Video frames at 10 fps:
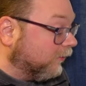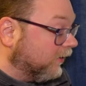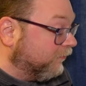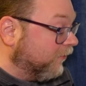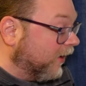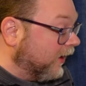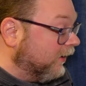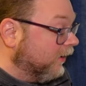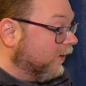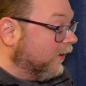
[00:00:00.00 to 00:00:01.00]
really
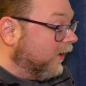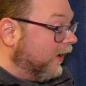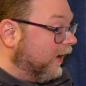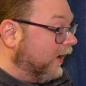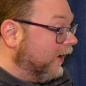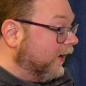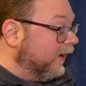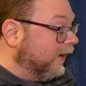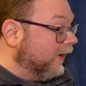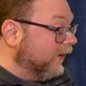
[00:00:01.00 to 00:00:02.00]
funny.
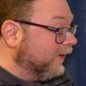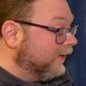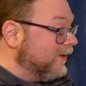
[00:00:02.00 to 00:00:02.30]
Uh,